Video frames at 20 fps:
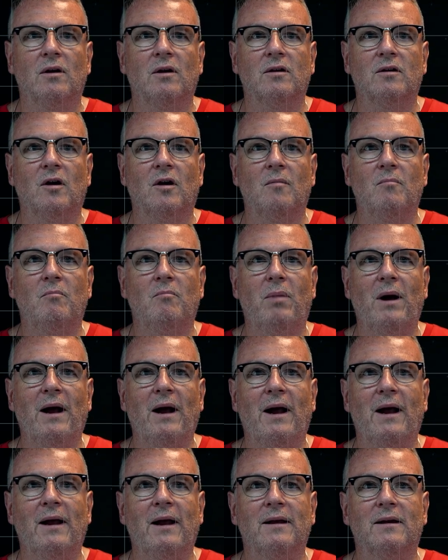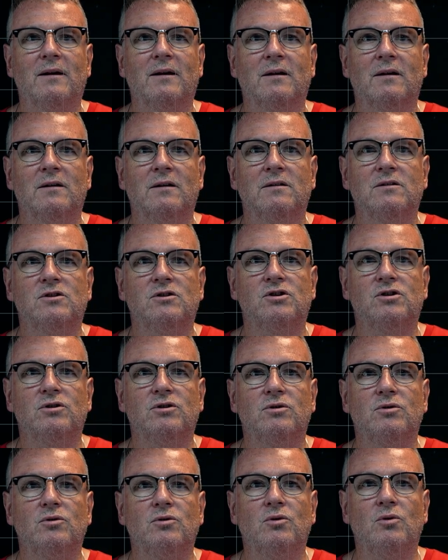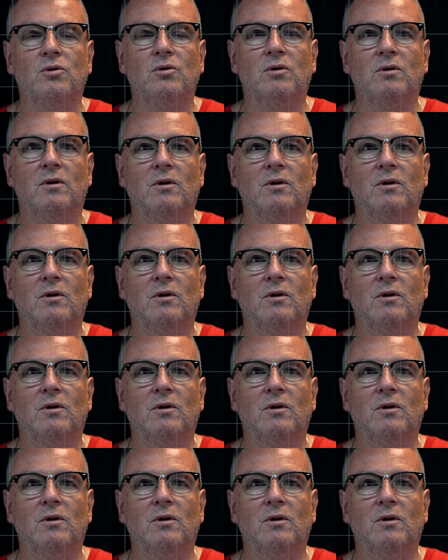come back to